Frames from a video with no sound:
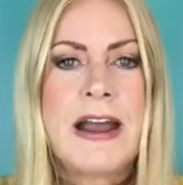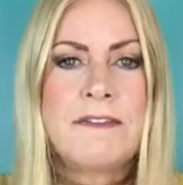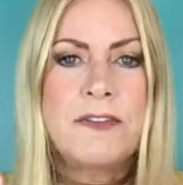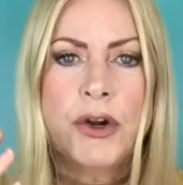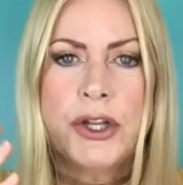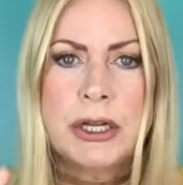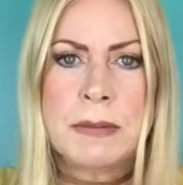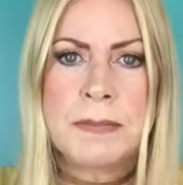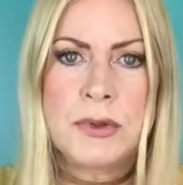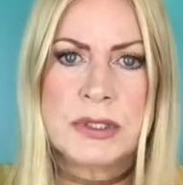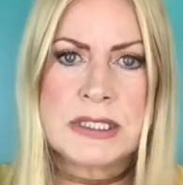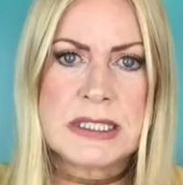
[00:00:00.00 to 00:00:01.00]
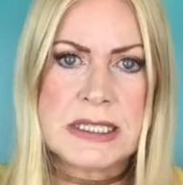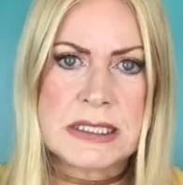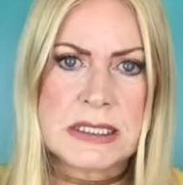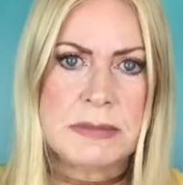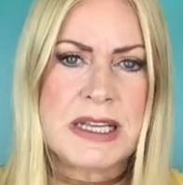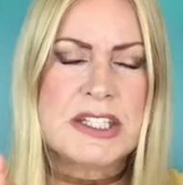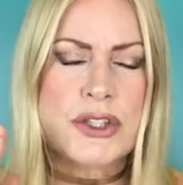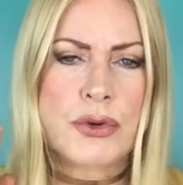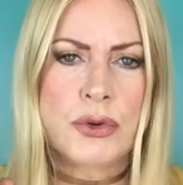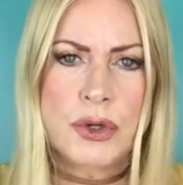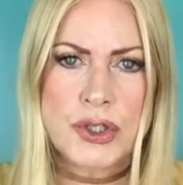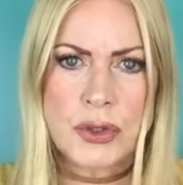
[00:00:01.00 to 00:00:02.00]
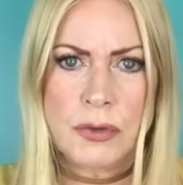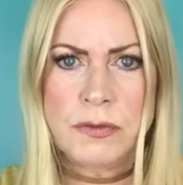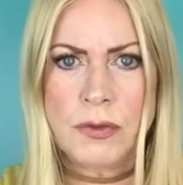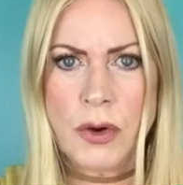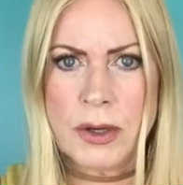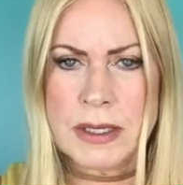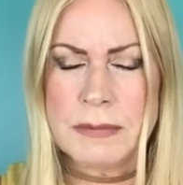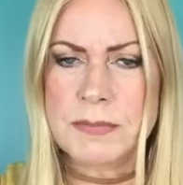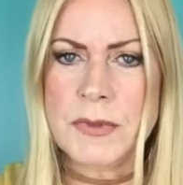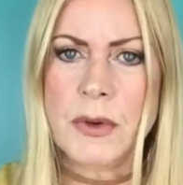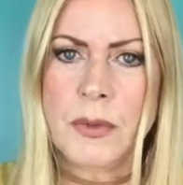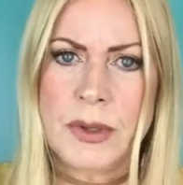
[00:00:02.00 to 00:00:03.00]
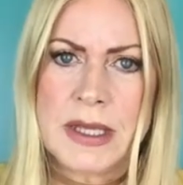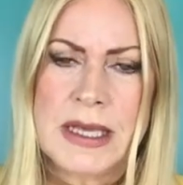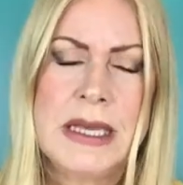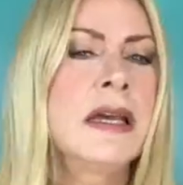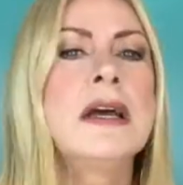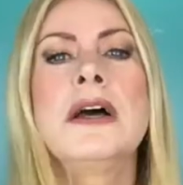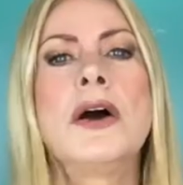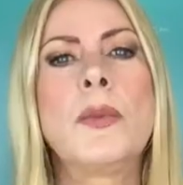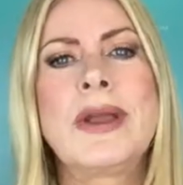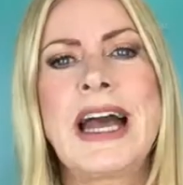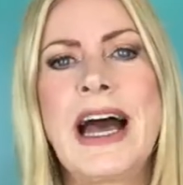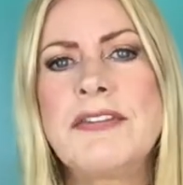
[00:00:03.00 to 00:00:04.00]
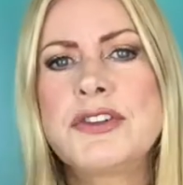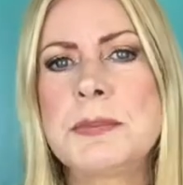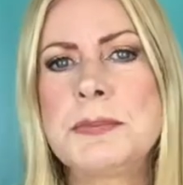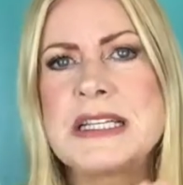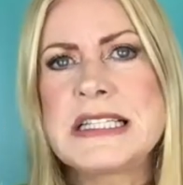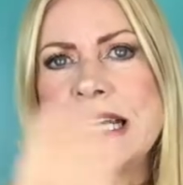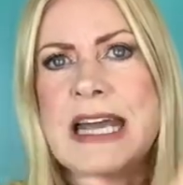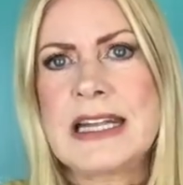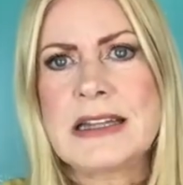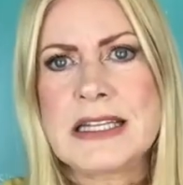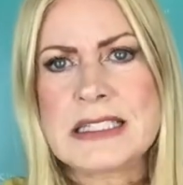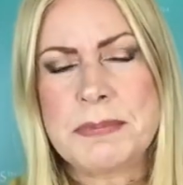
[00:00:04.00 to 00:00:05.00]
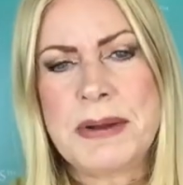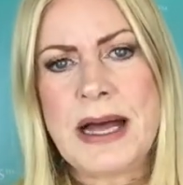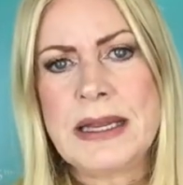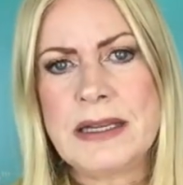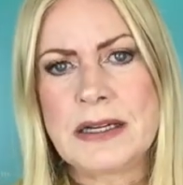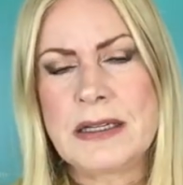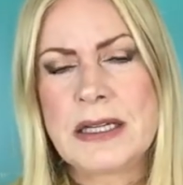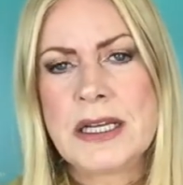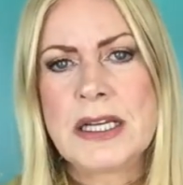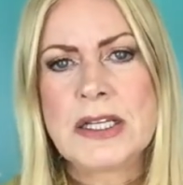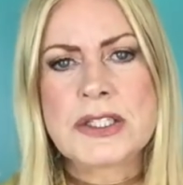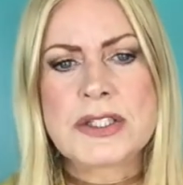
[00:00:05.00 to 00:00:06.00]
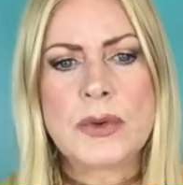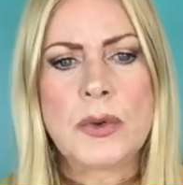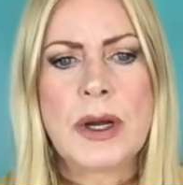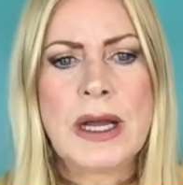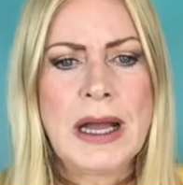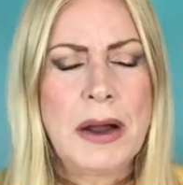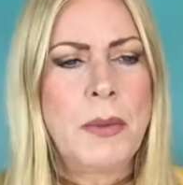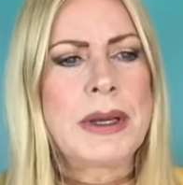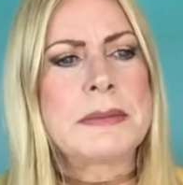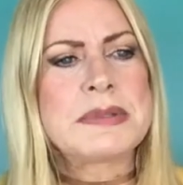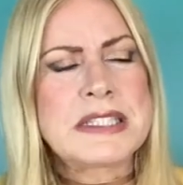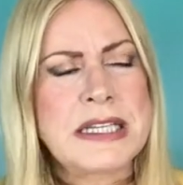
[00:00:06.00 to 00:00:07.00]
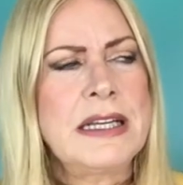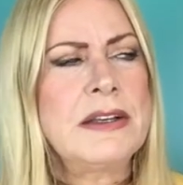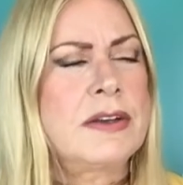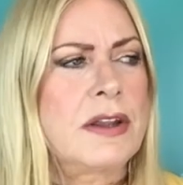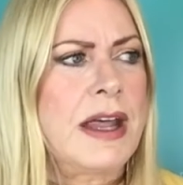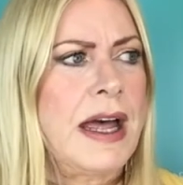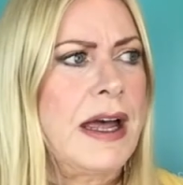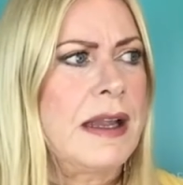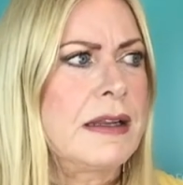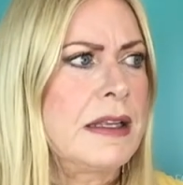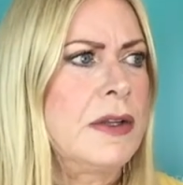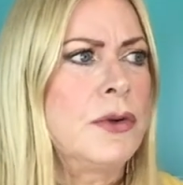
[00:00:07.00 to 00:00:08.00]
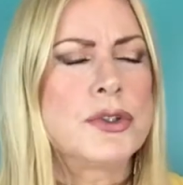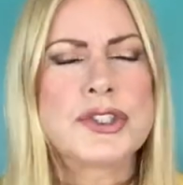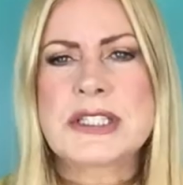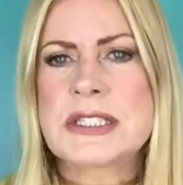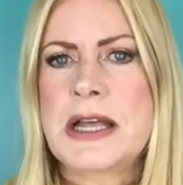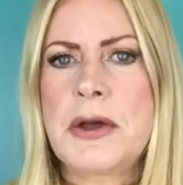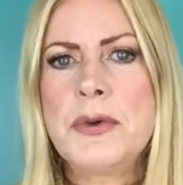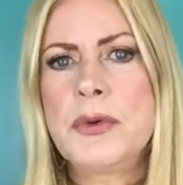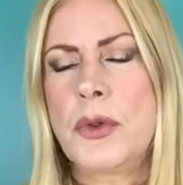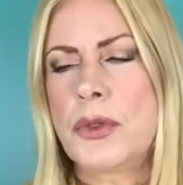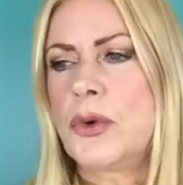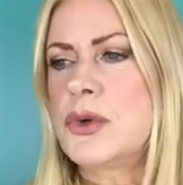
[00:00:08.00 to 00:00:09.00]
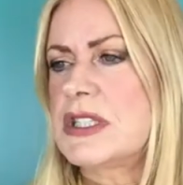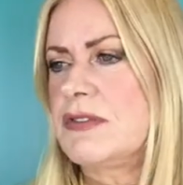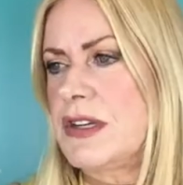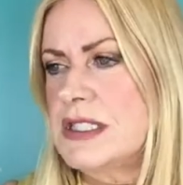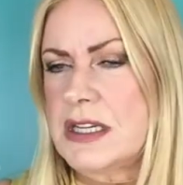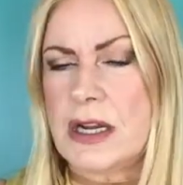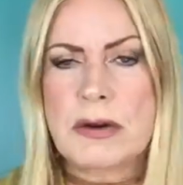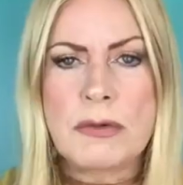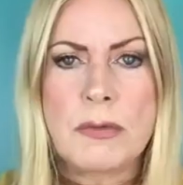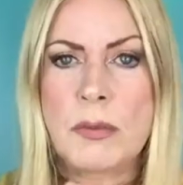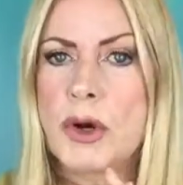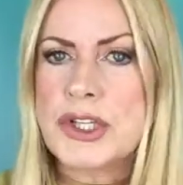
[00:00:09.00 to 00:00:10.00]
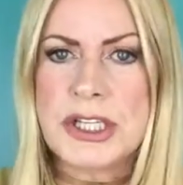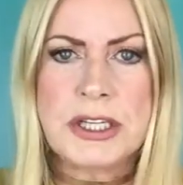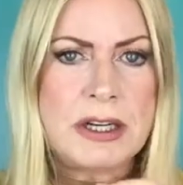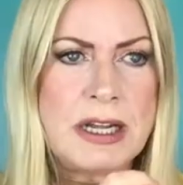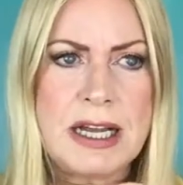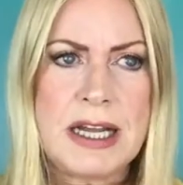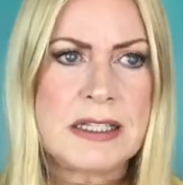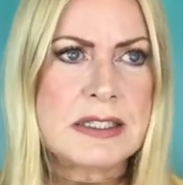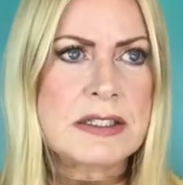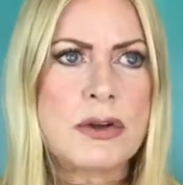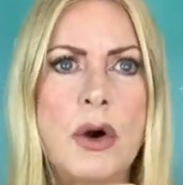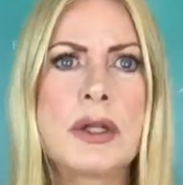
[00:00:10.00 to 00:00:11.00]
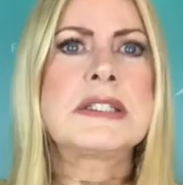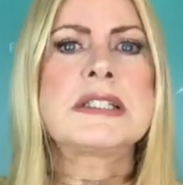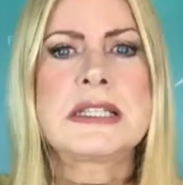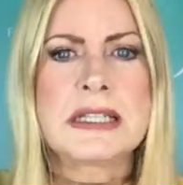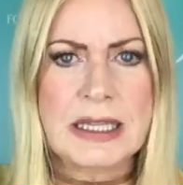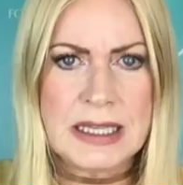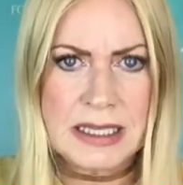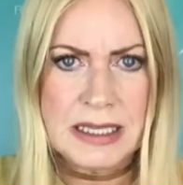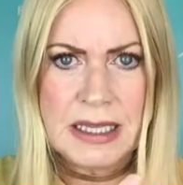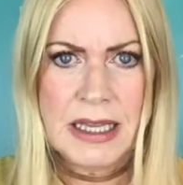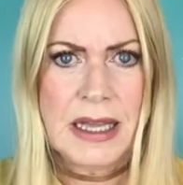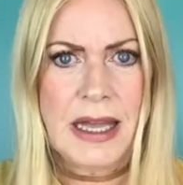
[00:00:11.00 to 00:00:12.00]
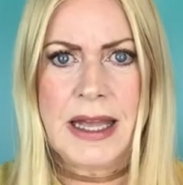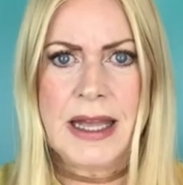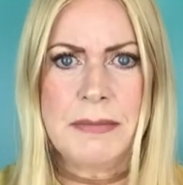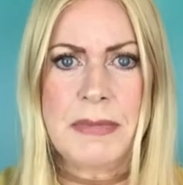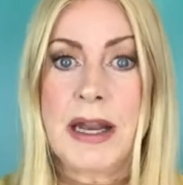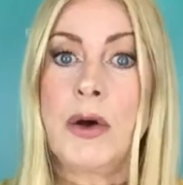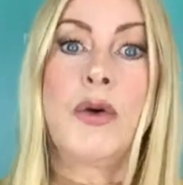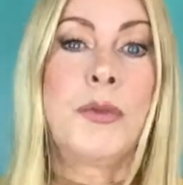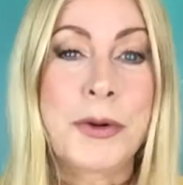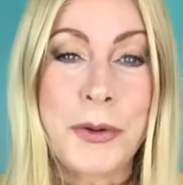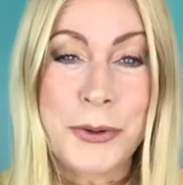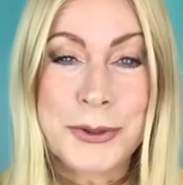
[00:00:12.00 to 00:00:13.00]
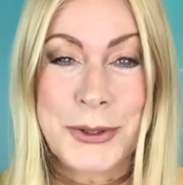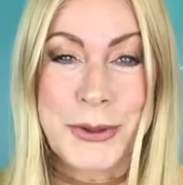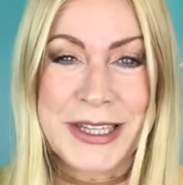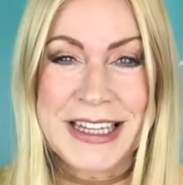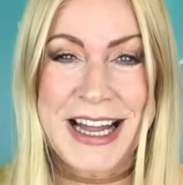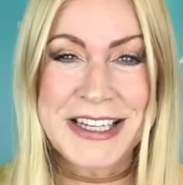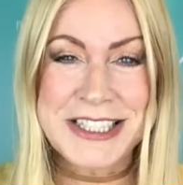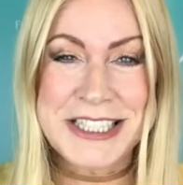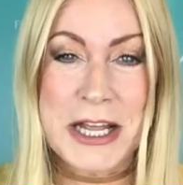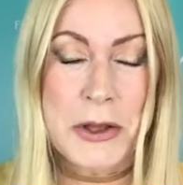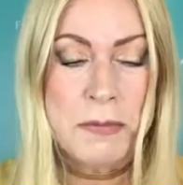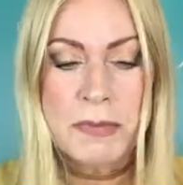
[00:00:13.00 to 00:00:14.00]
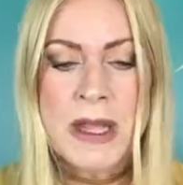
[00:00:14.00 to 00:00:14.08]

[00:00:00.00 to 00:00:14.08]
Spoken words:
for your immune system. It's crucial for it, okay? We have to protect this barrier. So when I'm saying that, you know, just now, those of us that are washing our hands constantly, and I hope we're all doing that just now,